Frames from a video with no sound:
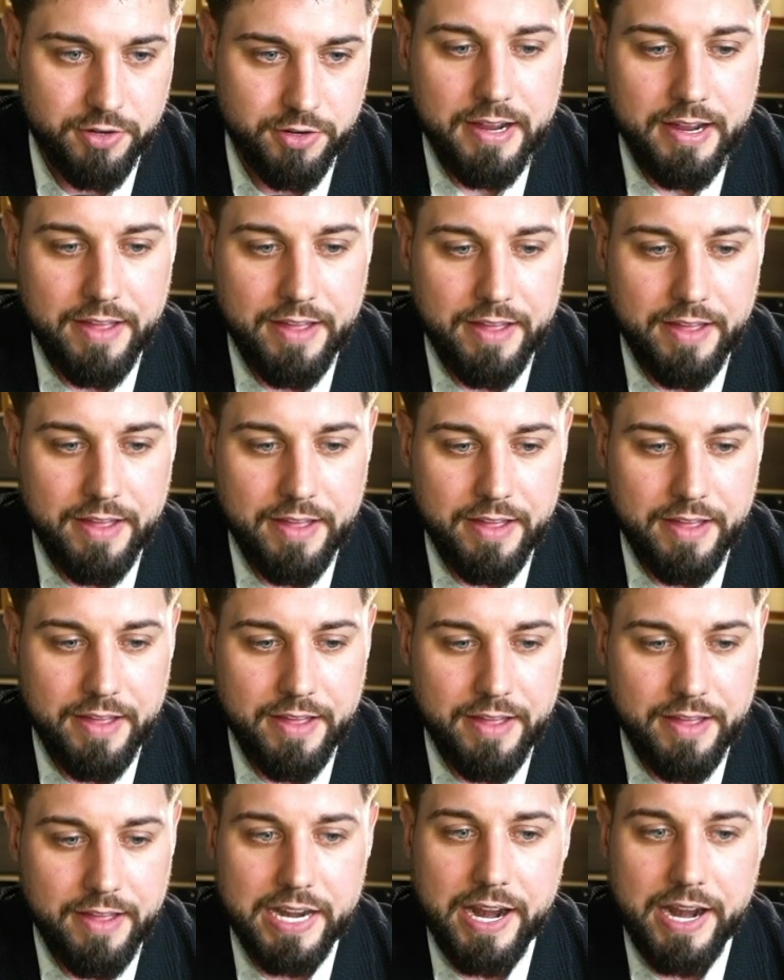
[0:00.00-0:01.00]
And then you
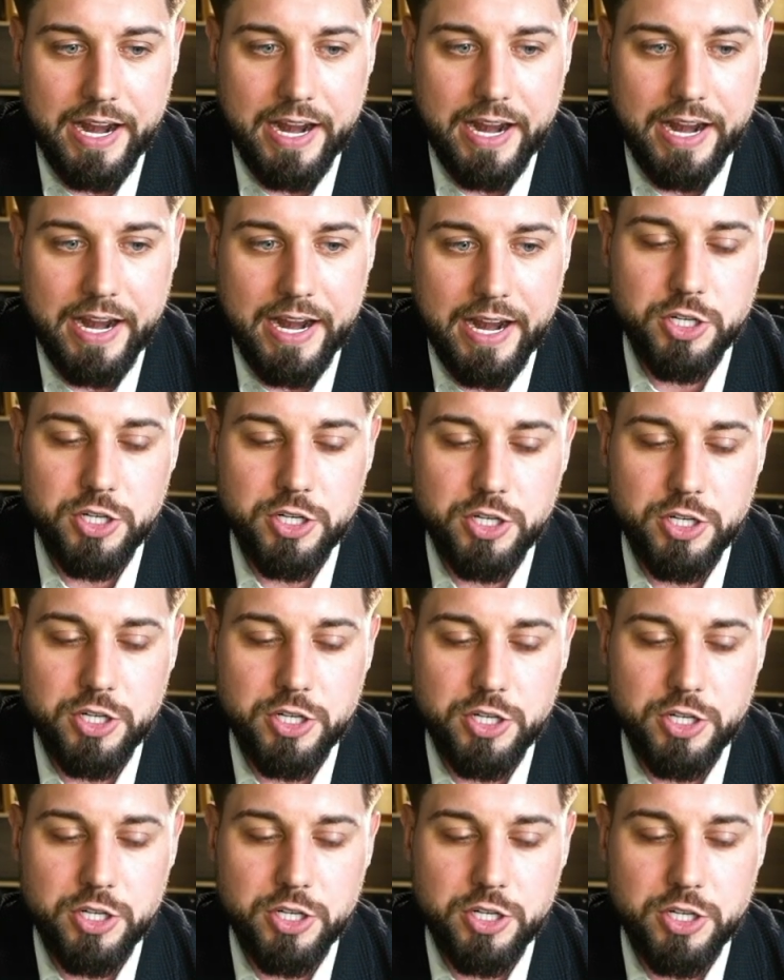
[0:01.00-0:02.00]
decide how much you
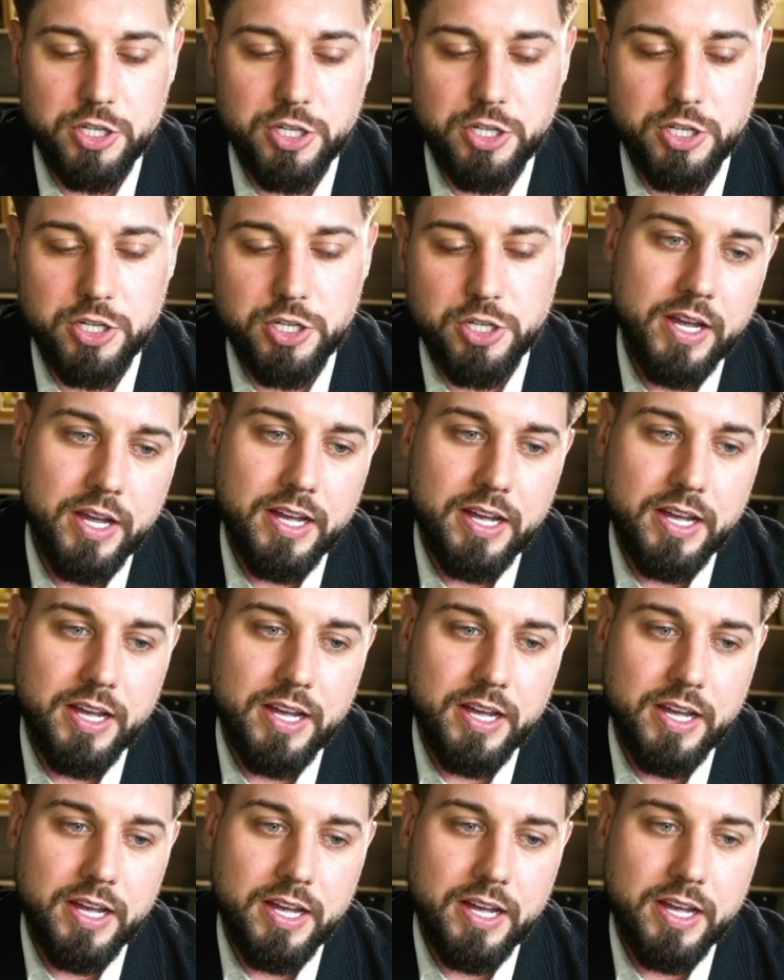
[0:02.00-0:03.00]
would like to
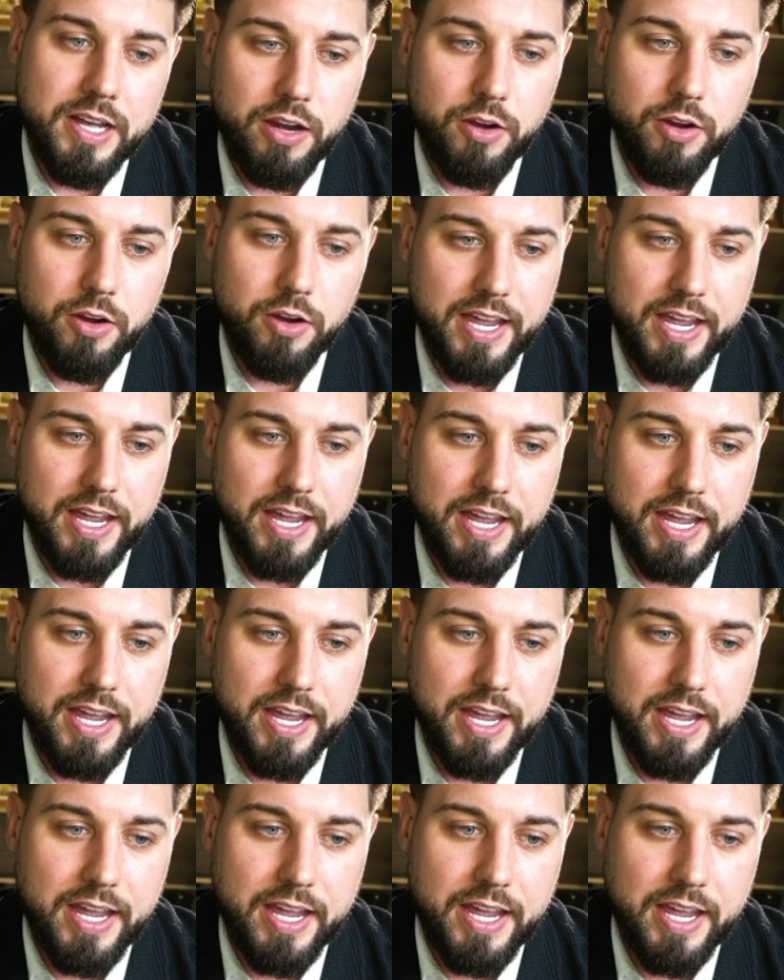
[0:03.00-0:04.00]
allocate
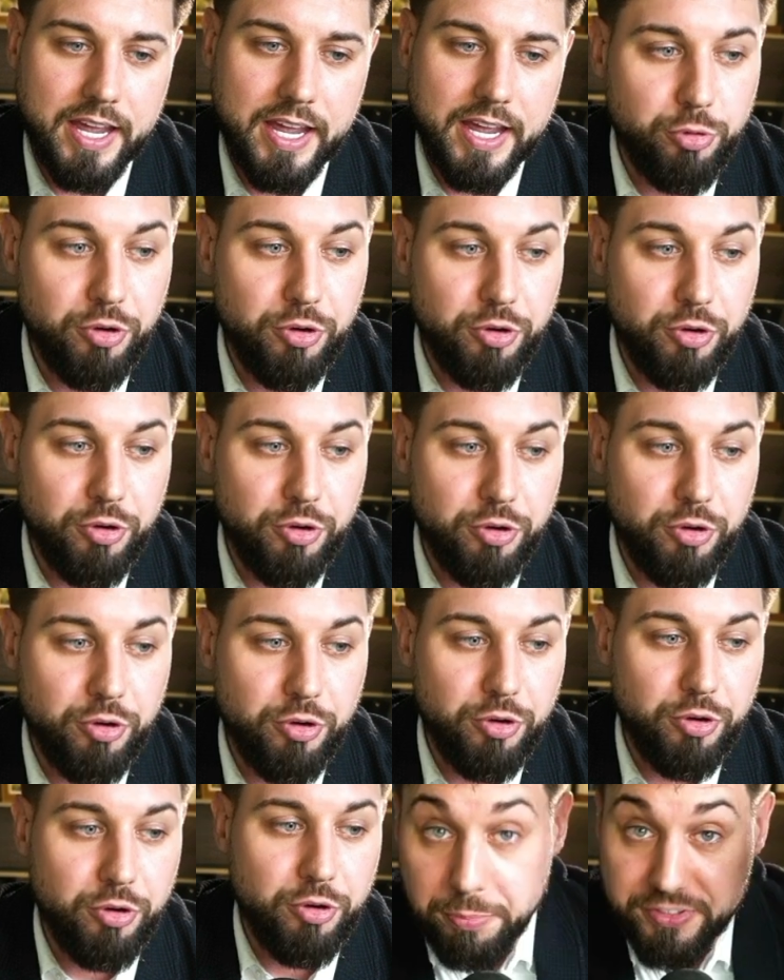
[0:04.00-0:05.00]
if the price
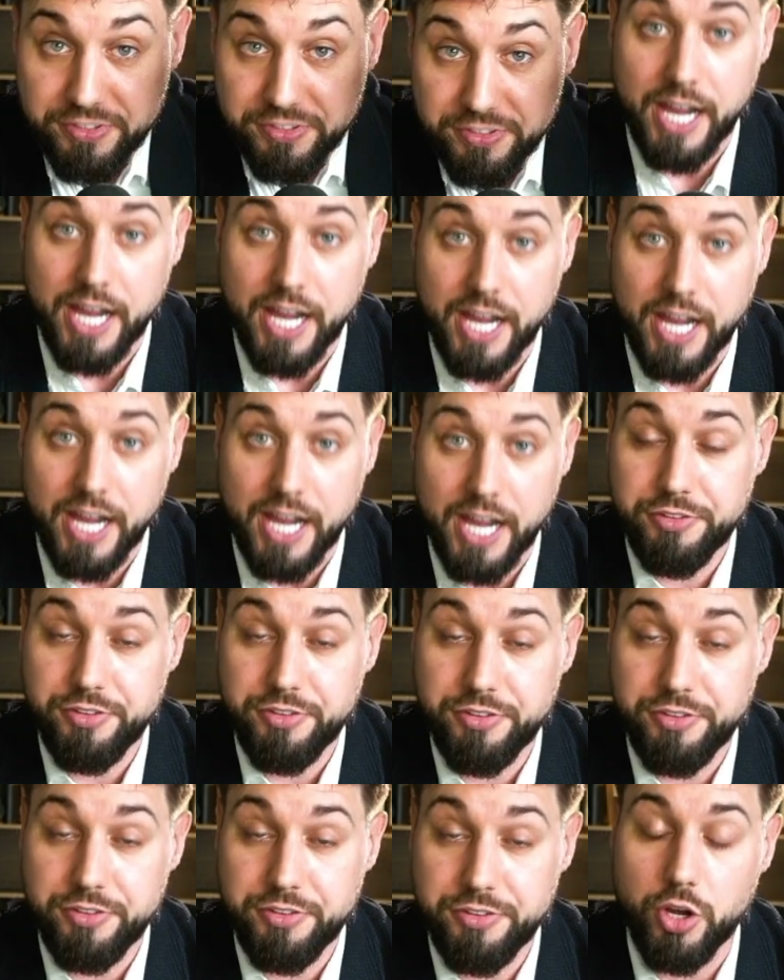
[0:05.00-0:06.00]
drops a lot.
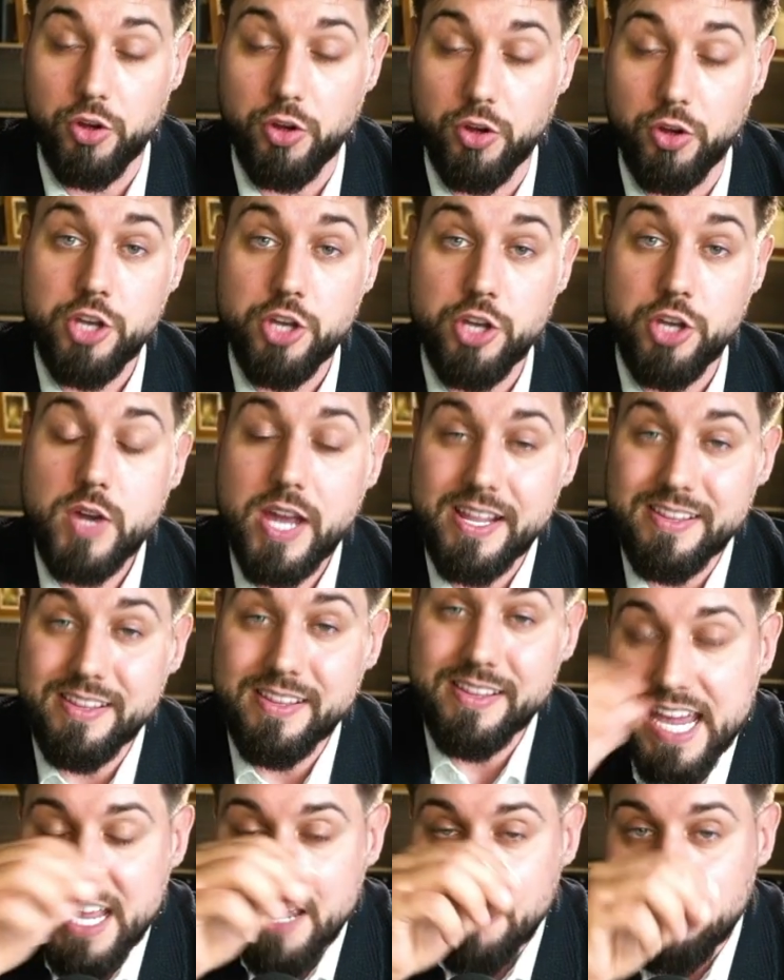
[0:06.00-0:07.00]
So you can
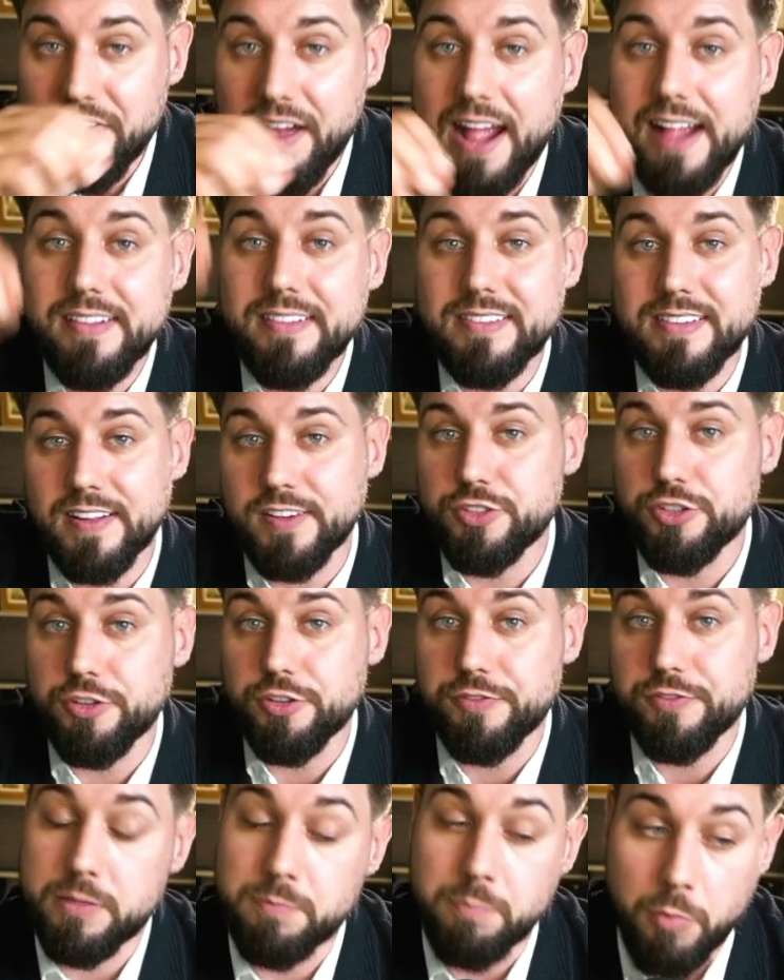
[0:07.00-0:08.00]
take advantage
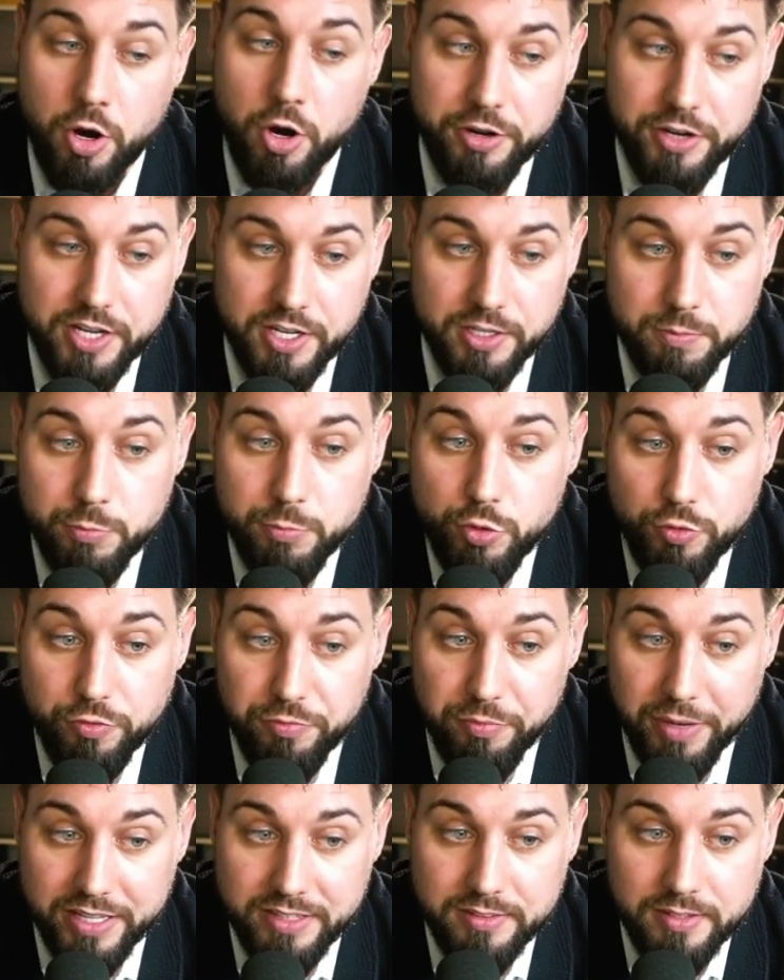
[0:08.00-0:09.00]
of that market
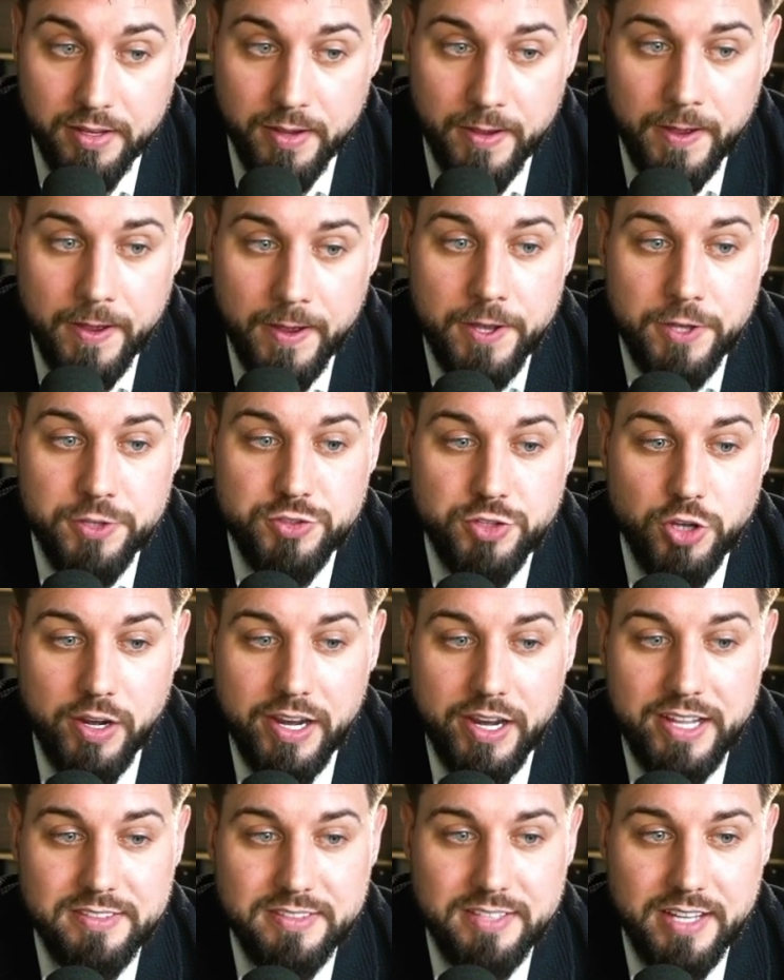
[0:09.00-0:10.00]
movement. So
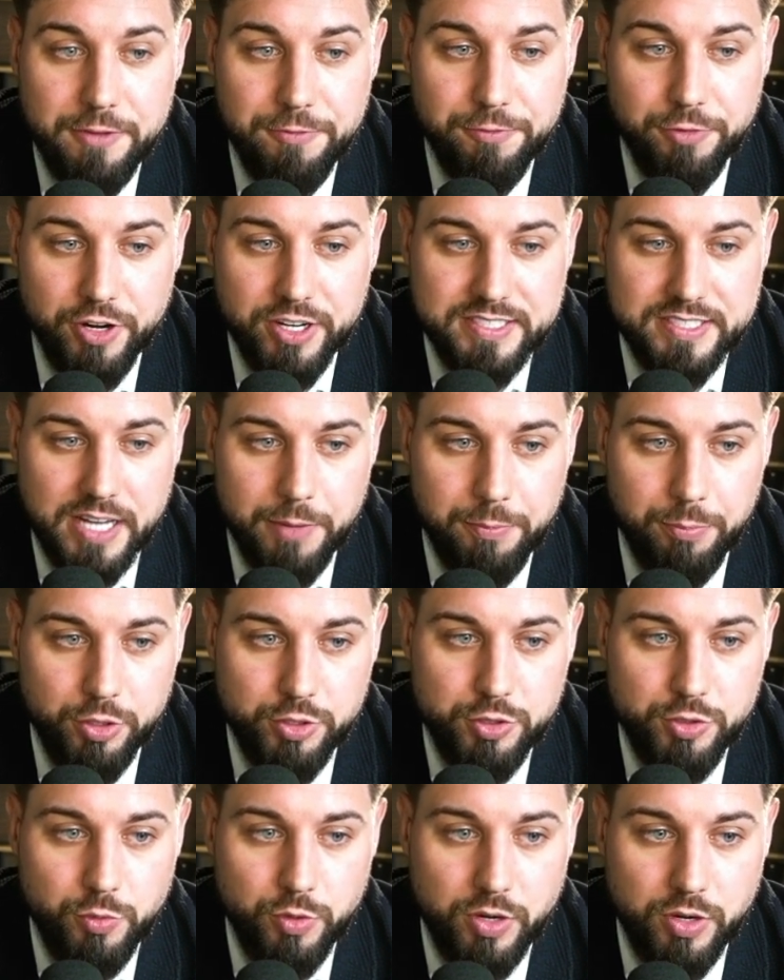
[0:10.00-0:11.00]
let's say, for example,
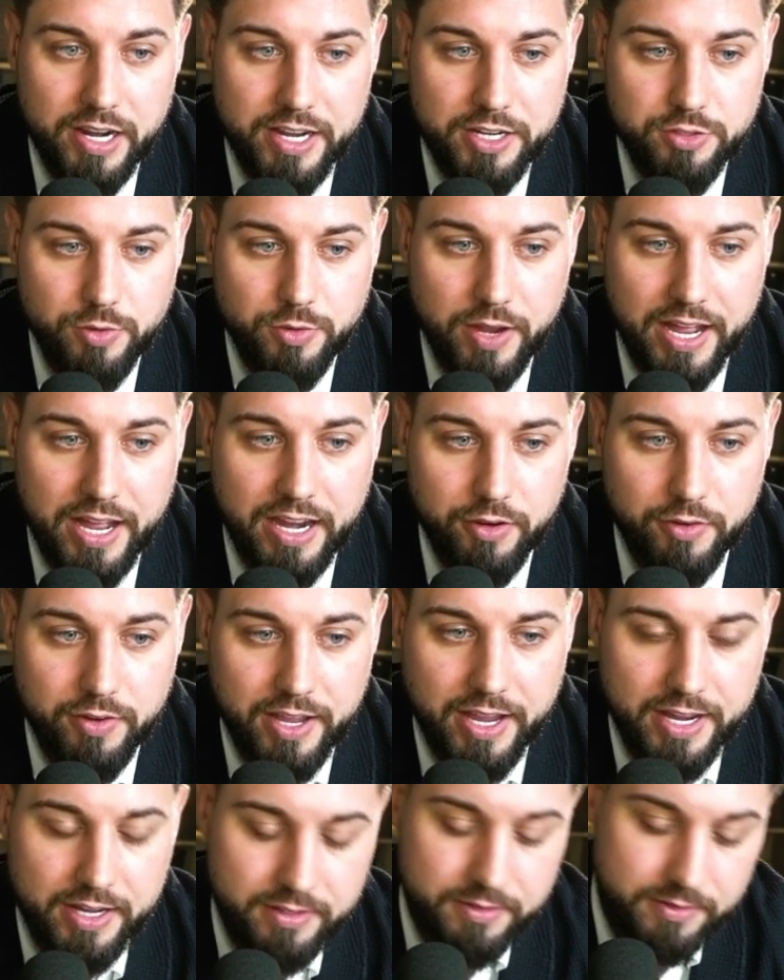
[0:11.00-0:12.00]
you would like to
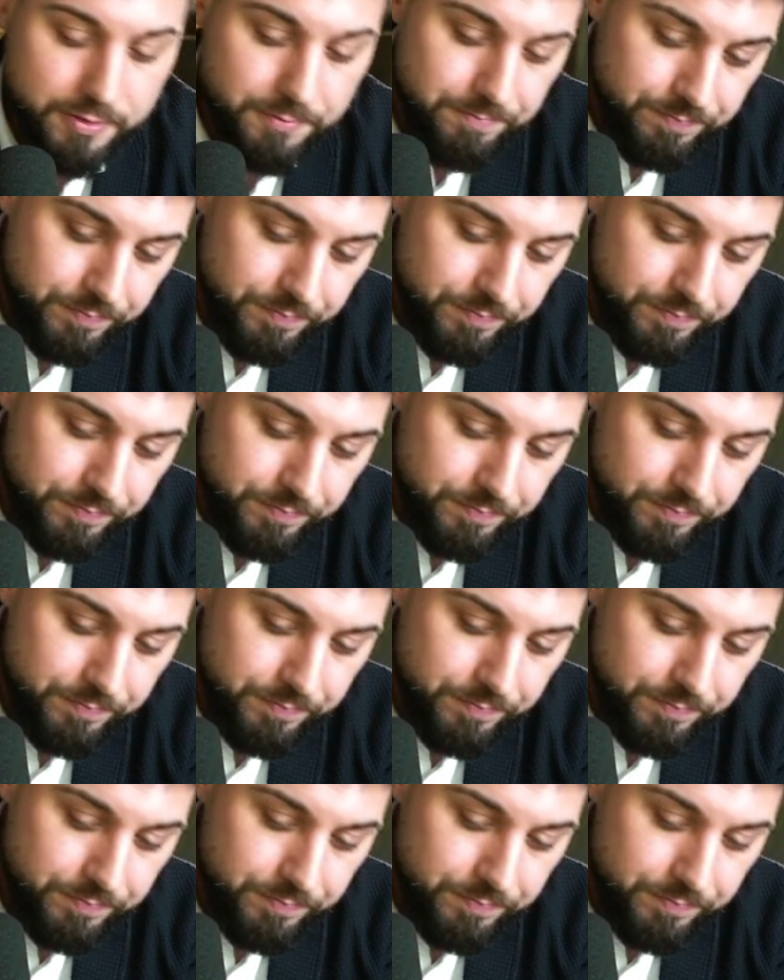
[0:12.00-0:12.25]
allocate